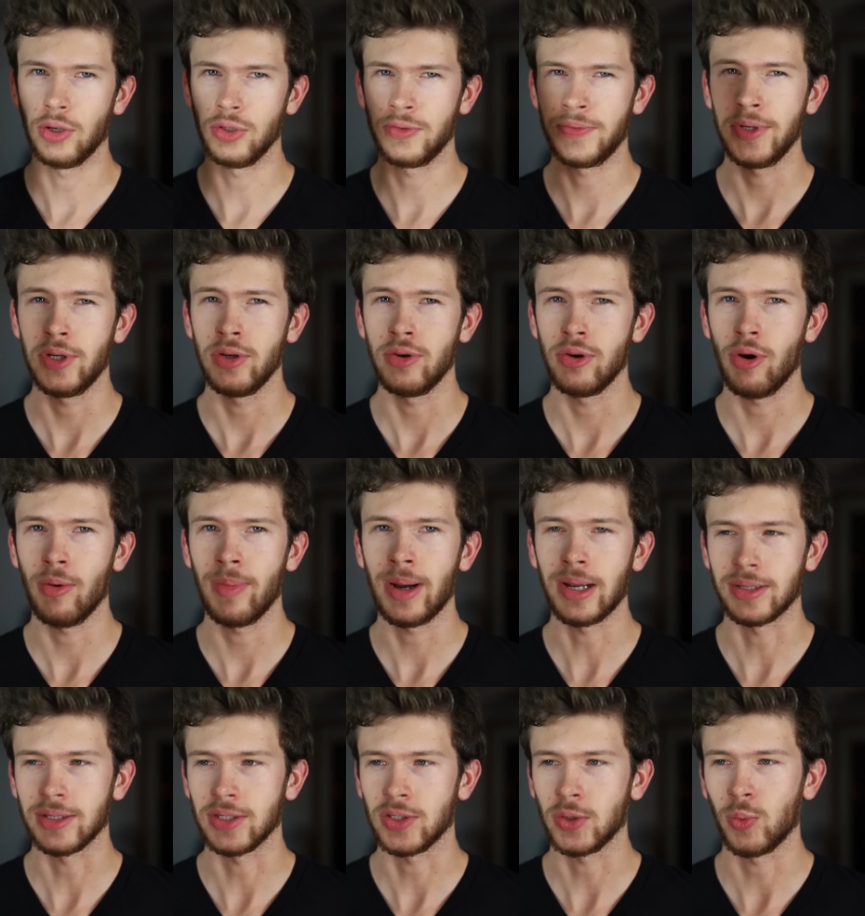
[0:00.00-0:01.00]
Those of you who know
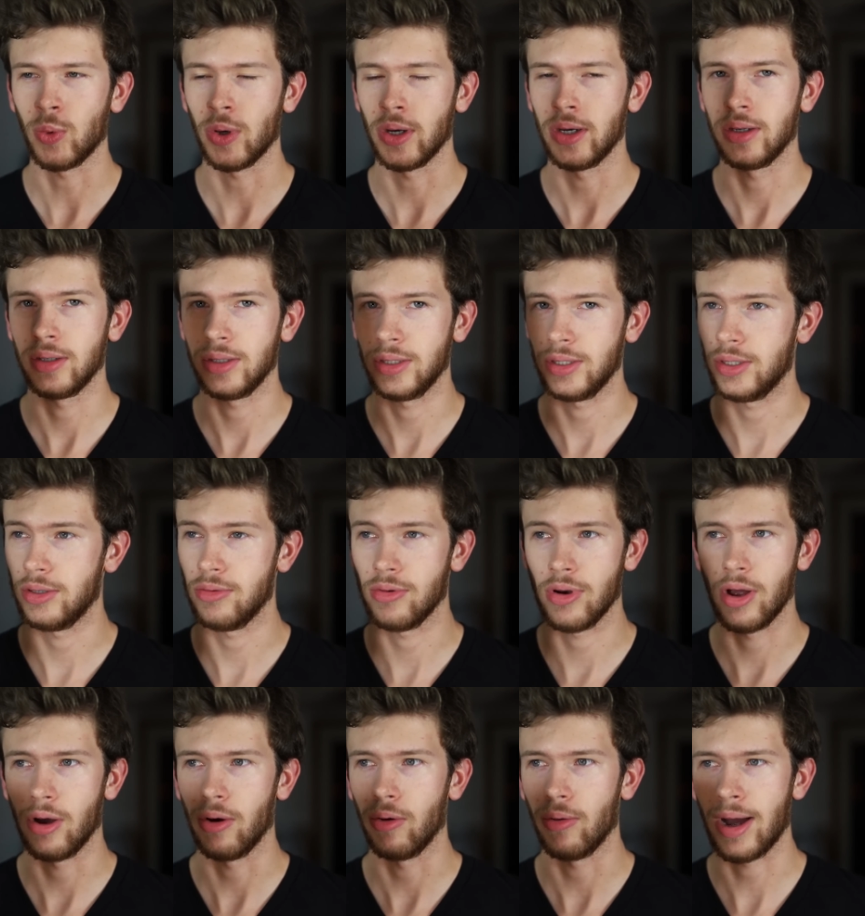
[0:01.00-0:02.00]
about this one, you
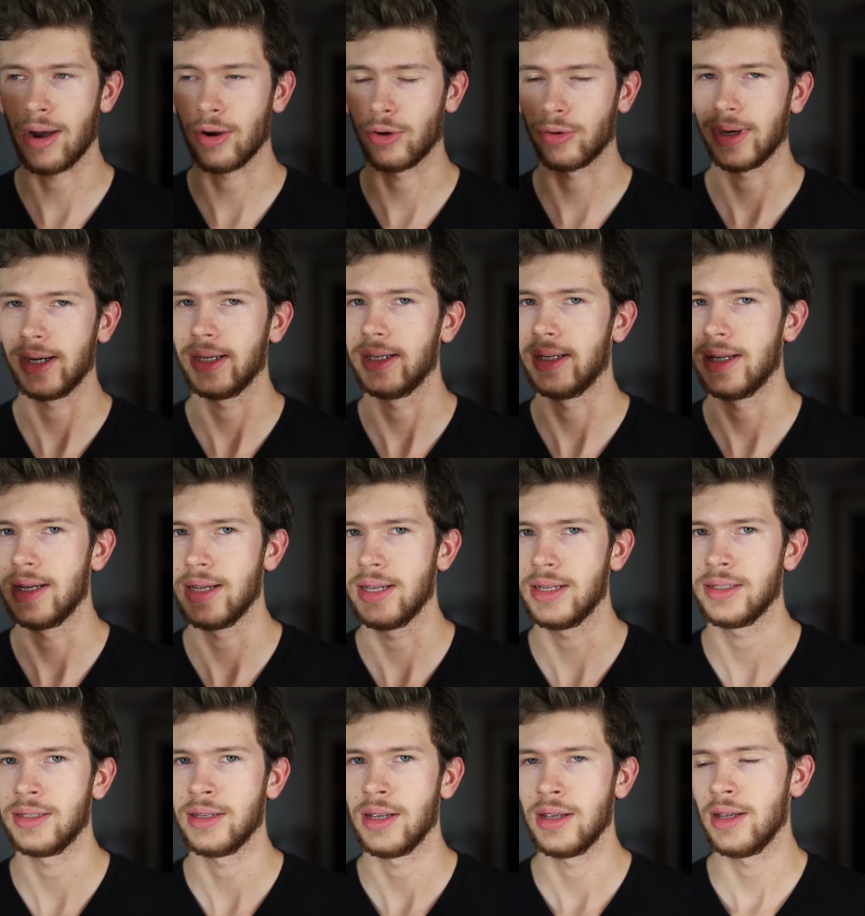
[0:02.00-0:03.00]
know how great it
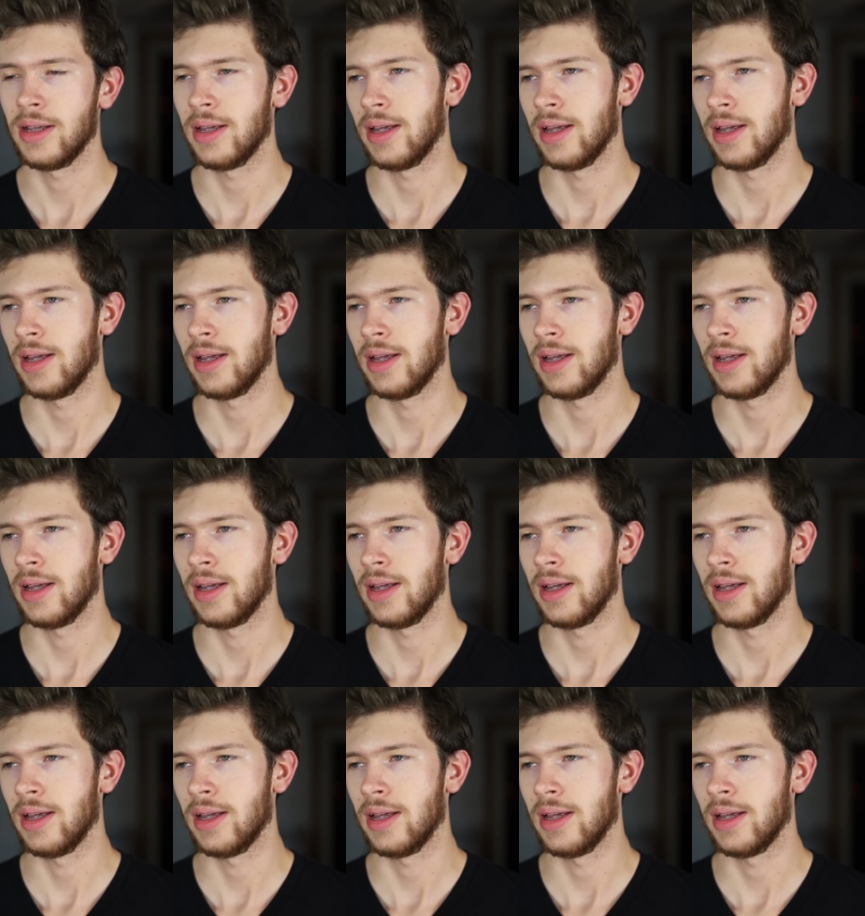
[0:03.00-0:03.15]
is.